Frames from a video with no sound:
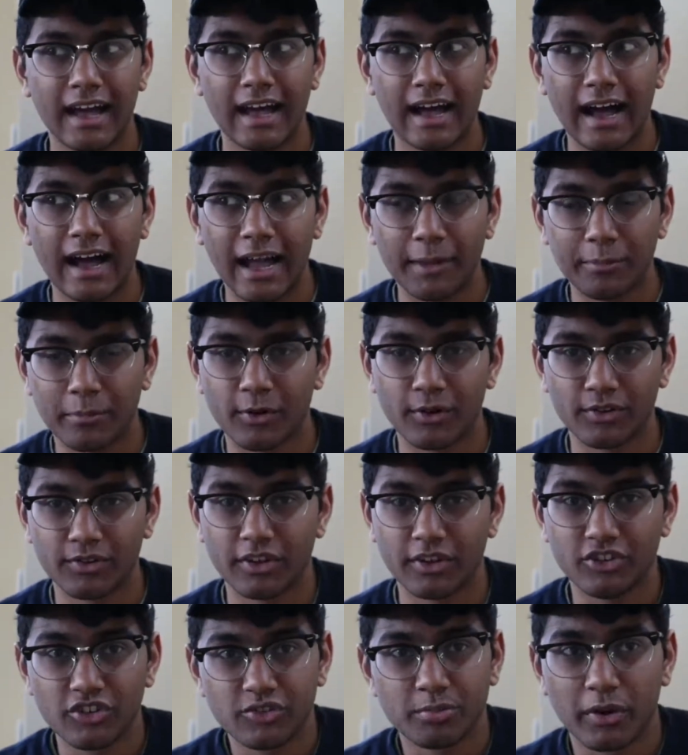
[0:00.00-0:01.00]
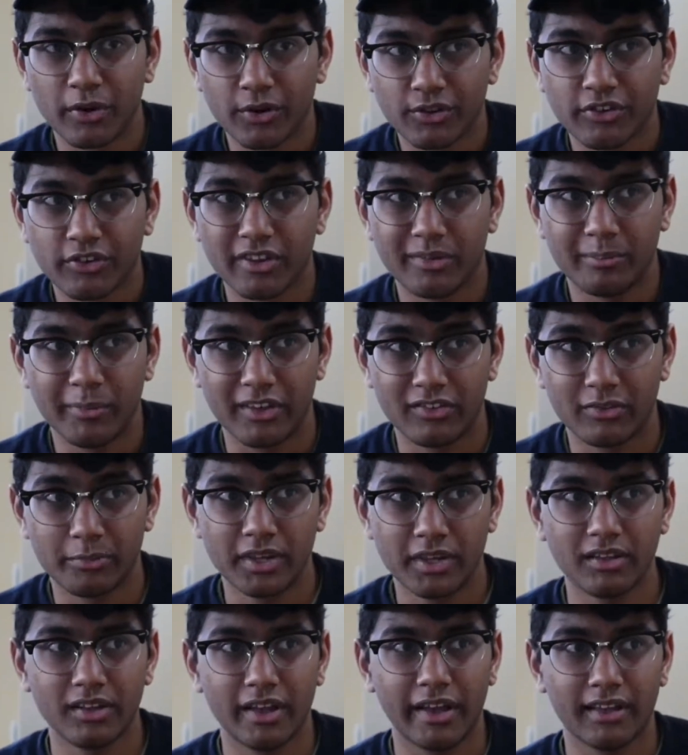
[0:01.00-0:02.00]
It just personally makes me
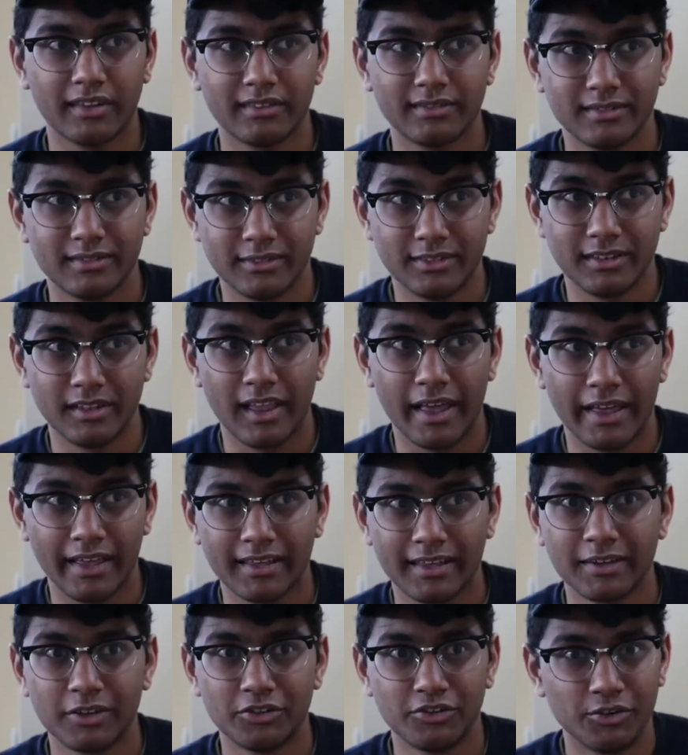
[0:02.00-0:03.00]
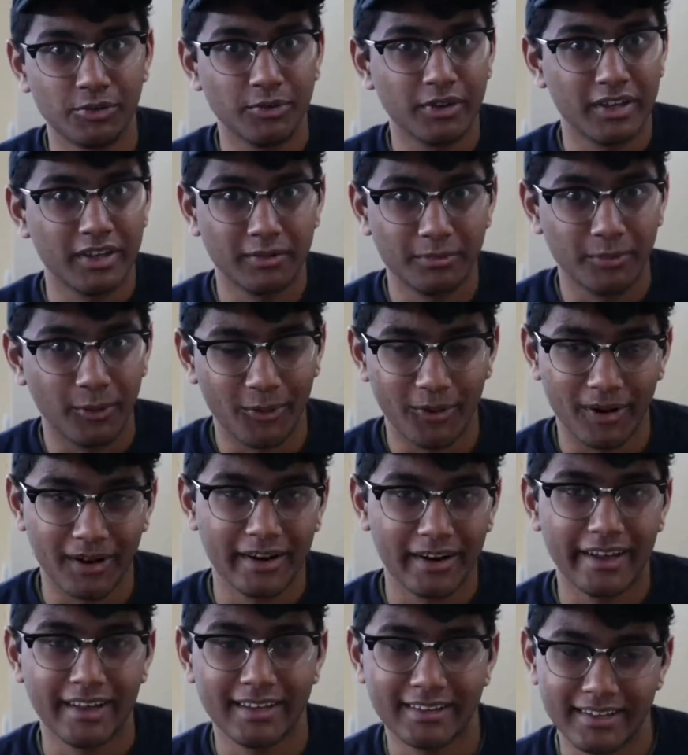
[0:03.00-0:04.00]
like shooting it more,
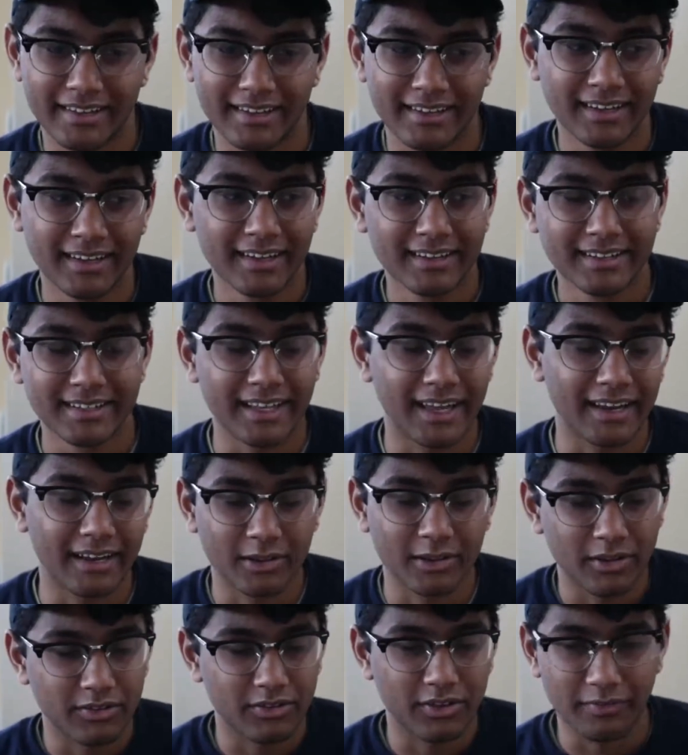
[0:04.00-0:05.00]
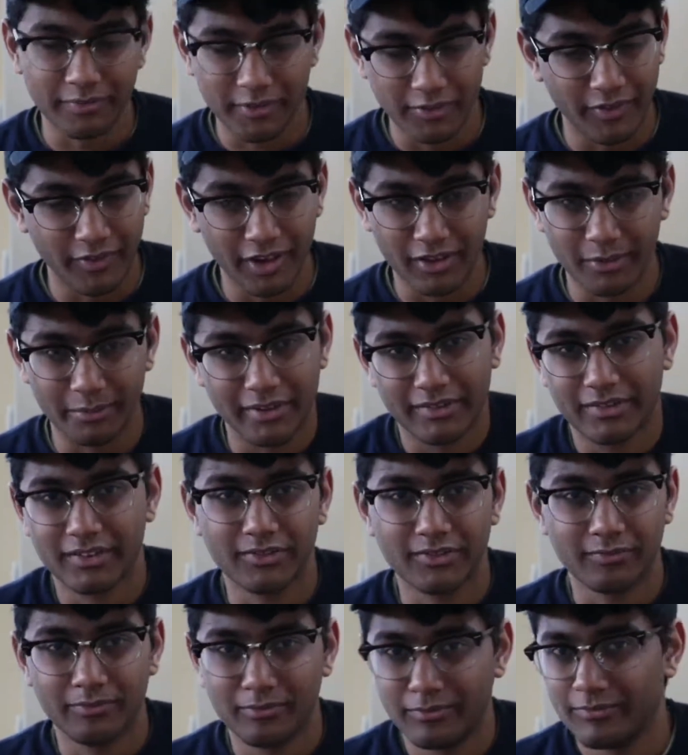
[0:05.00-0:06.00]
and then getting the stuff developed. It's
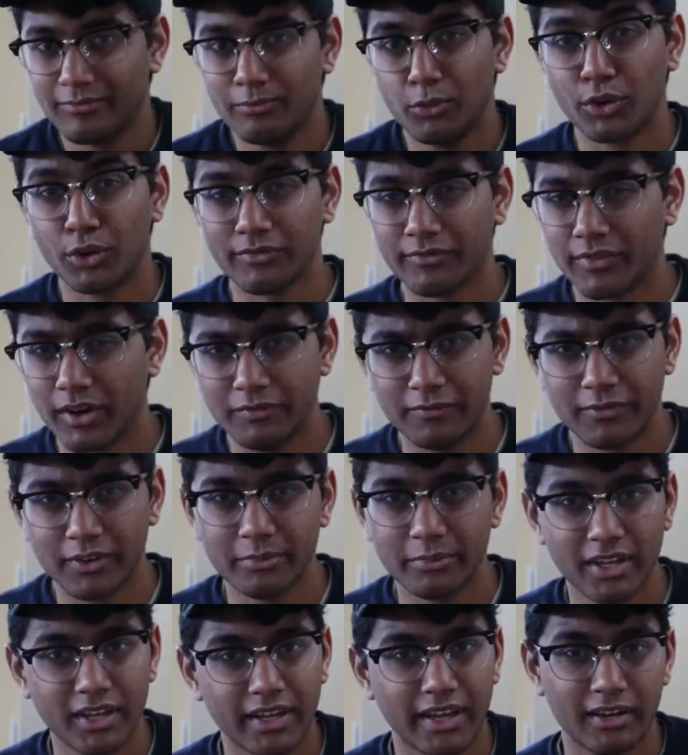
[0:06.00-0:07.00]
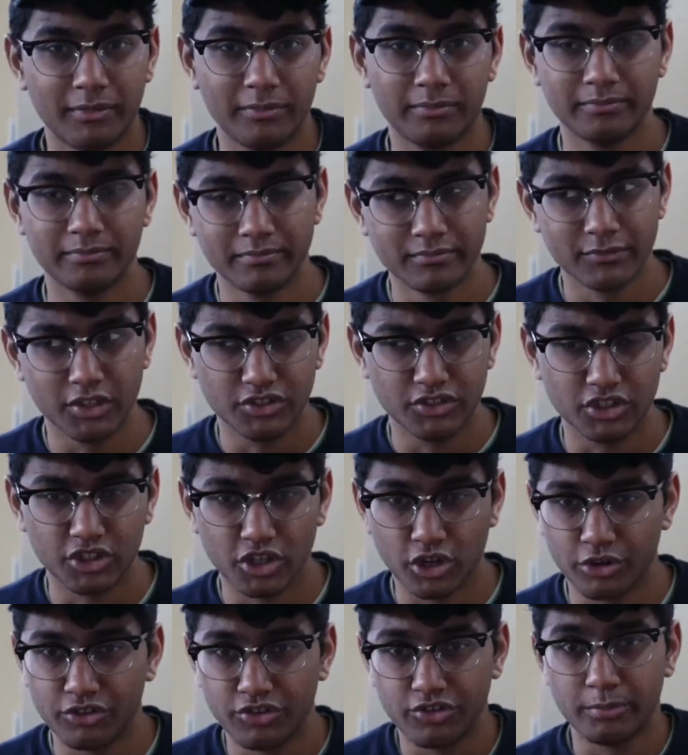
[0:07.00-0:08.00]
just more fun for me, and it just
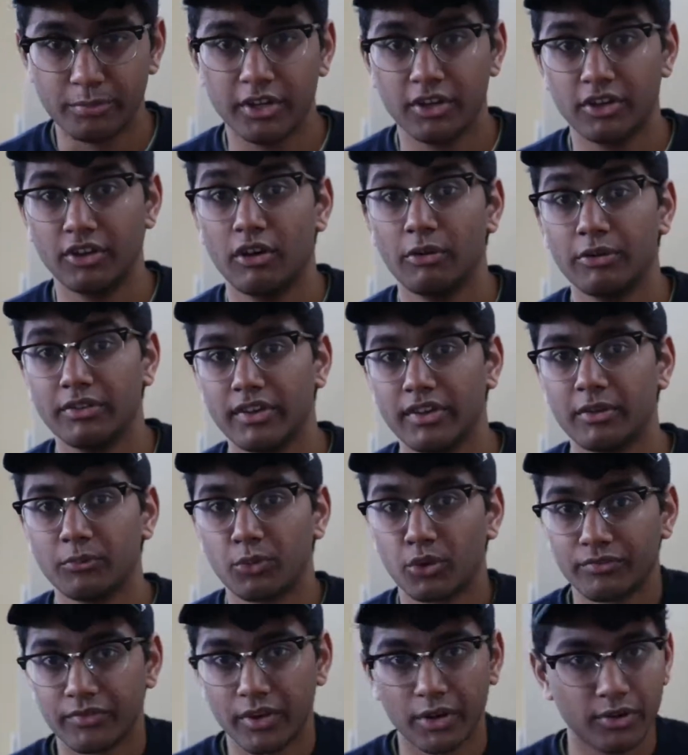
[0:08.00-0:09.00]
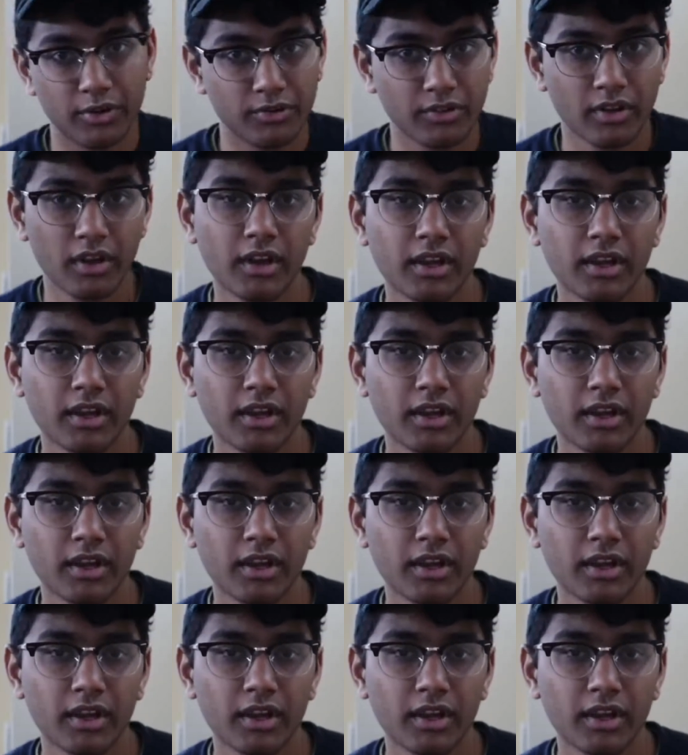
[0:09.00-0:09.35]
encourages me to go and take more photos.